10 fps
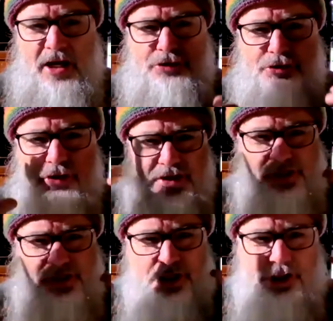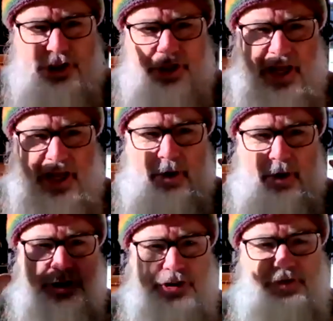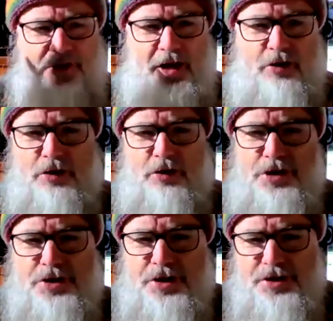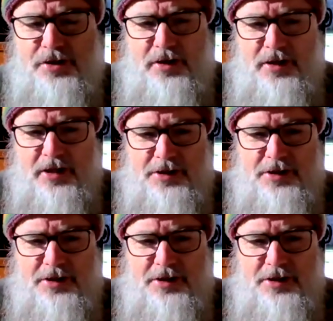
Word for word: a transition in our mind, a shift in our consciousness